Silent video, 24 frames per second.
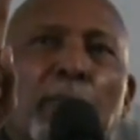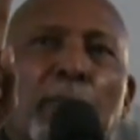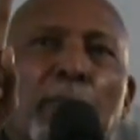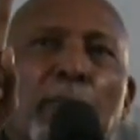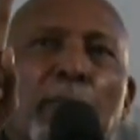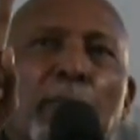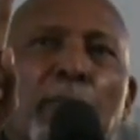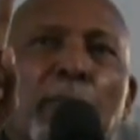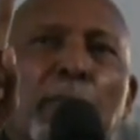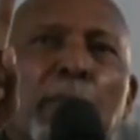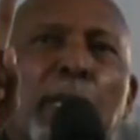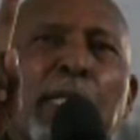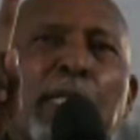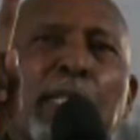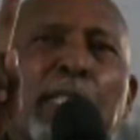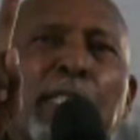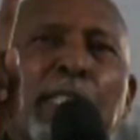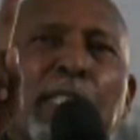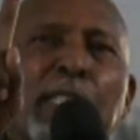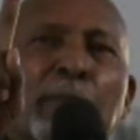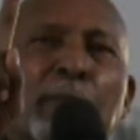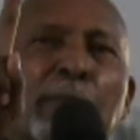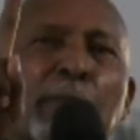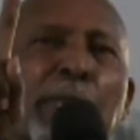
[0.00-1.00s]
Millions
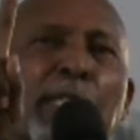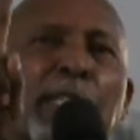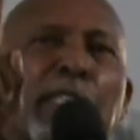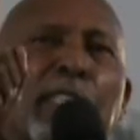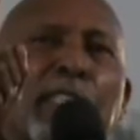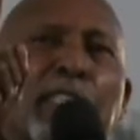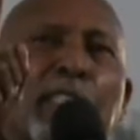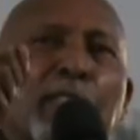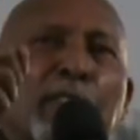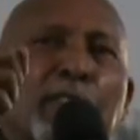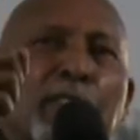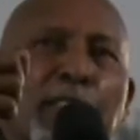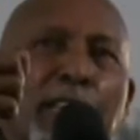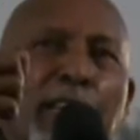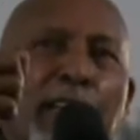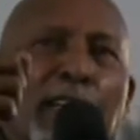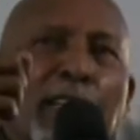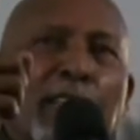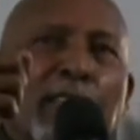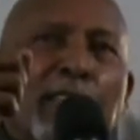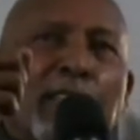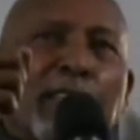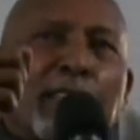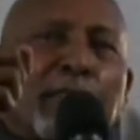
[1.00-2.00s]
and millions of
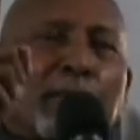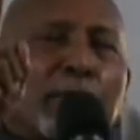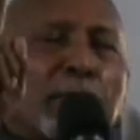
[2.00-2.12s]
cells